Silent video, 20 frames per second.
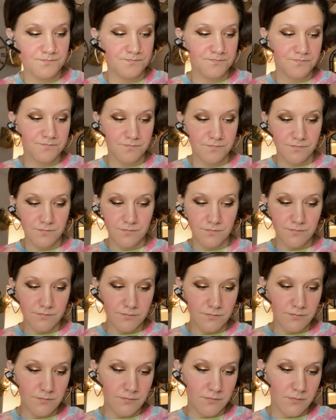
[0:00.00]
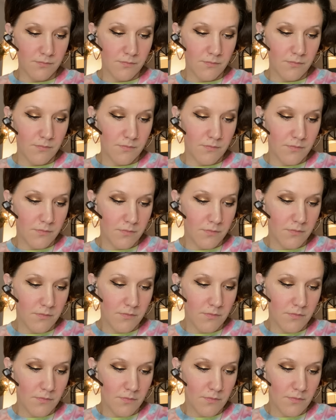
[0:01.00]

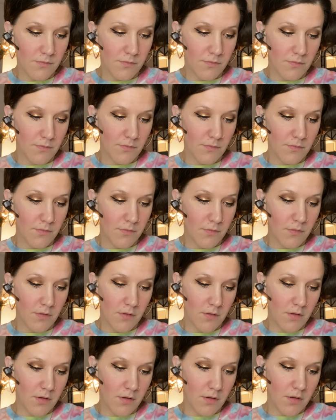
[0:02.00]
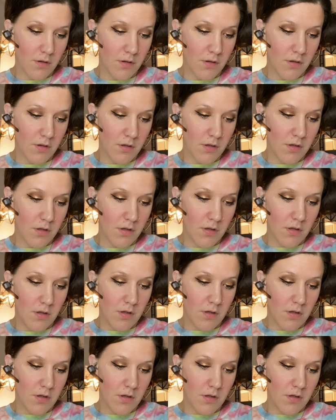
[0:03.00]
(no one is talking)